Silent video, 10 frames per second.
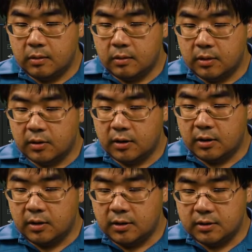Like
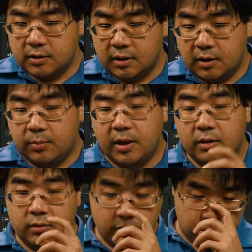that. That's not a bad
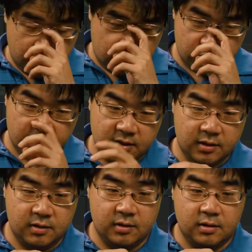looking picture right
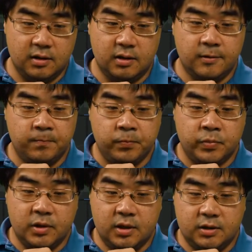there. And
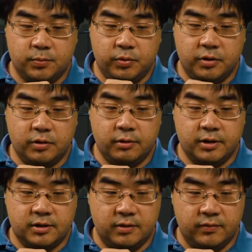that's pretty
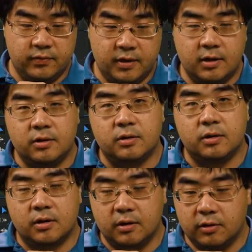aggressive on the
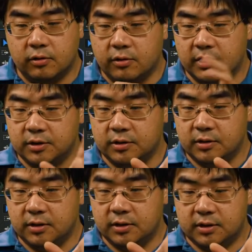color correction,
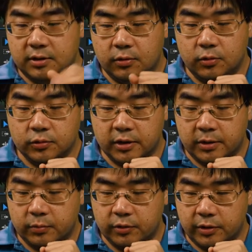and it's still holding
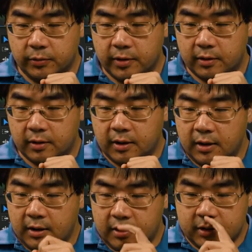up really well.
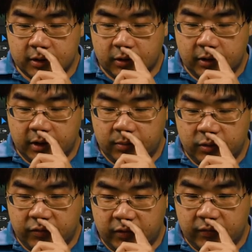Let's go ahead and
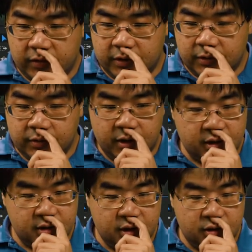move over to the
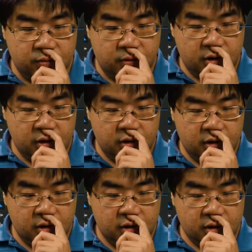XH1
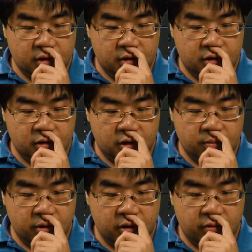and let's try to
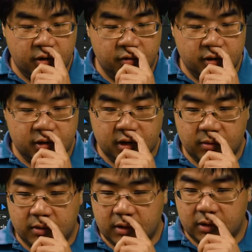play around with the
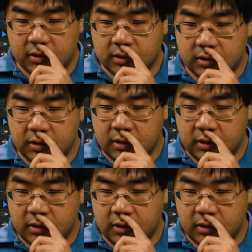same things.